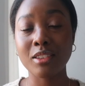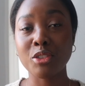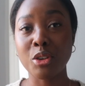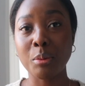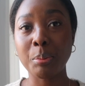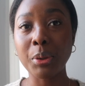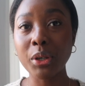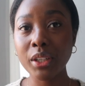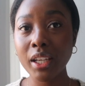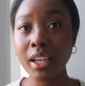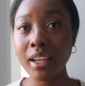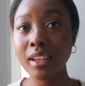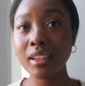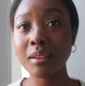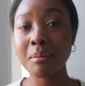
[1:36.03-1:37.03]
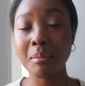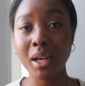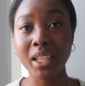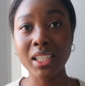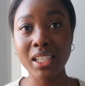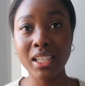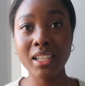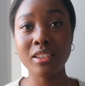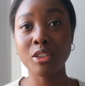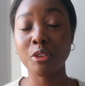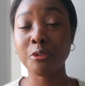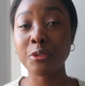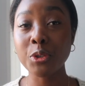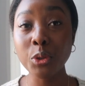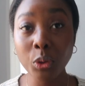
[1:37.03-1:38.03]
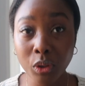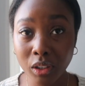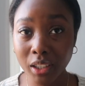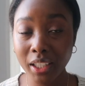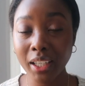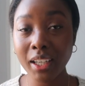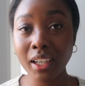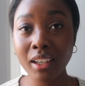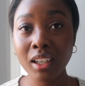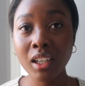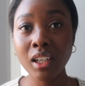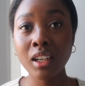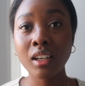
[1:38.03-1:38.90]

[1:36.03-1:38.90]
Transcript: You're putting money, you're fueling